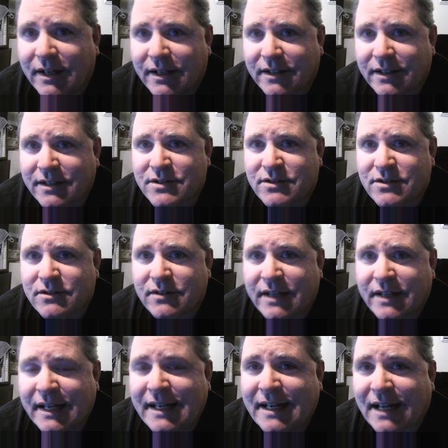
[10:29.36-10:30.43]
Because
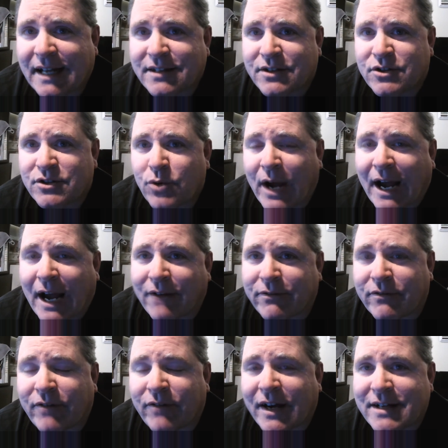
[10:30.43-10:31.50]
he got to do half
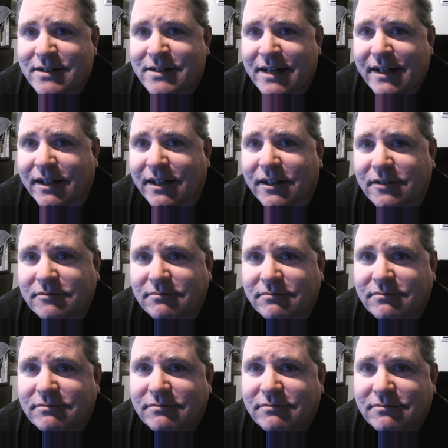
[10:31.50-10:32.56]
of Isaiah
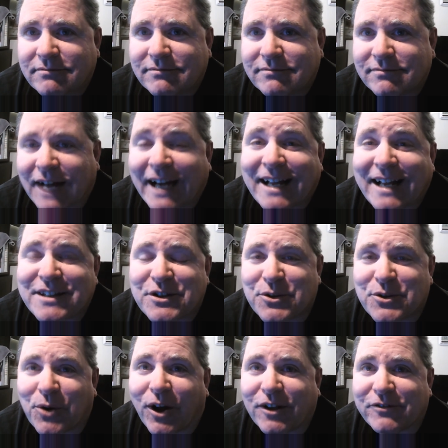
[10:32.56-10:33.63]
I got to
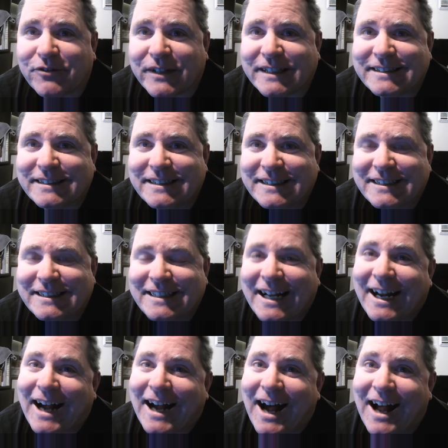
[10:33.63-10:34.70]
do all of it.
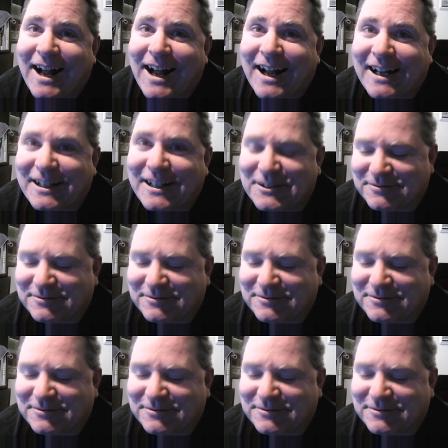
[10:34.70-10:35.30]
Uh huh.